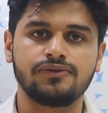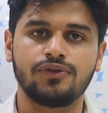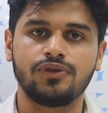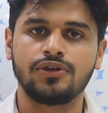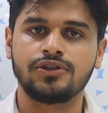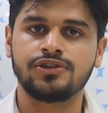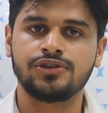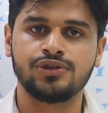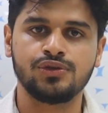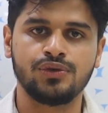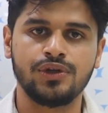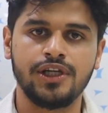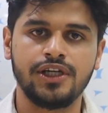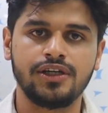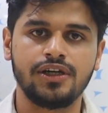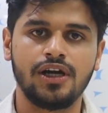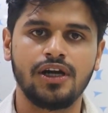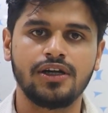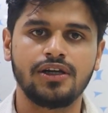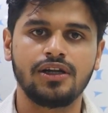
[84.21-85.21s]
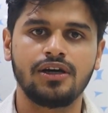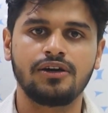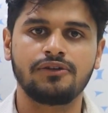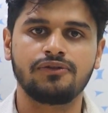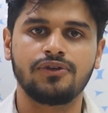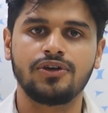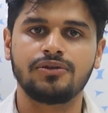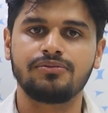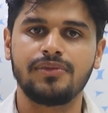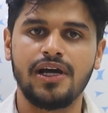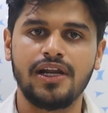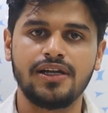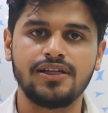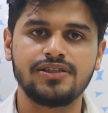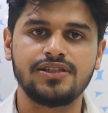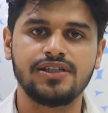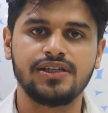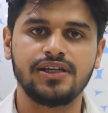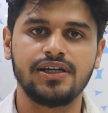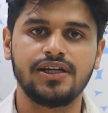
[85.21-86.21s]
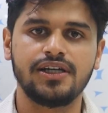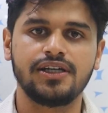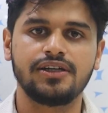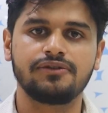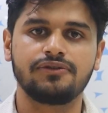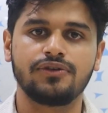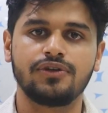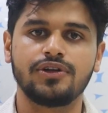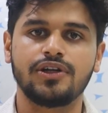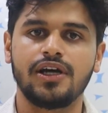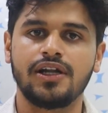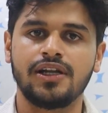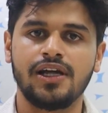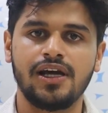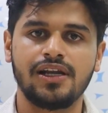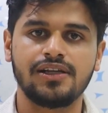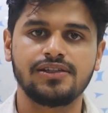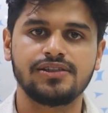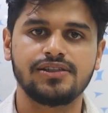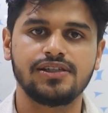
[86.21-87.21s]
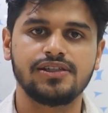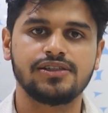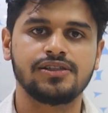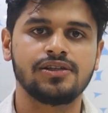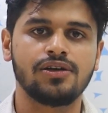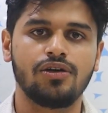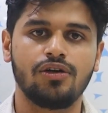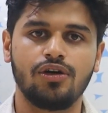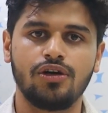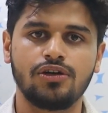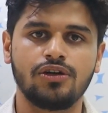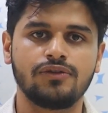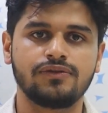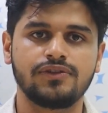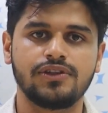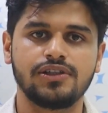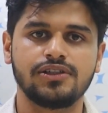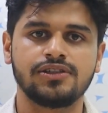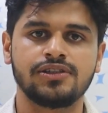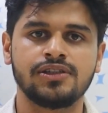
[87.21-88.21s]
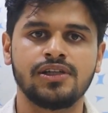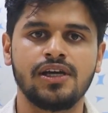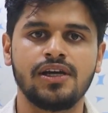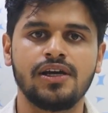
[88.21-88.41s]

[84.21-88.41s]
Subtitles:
for storing data, for managing it, for analysis, all of these.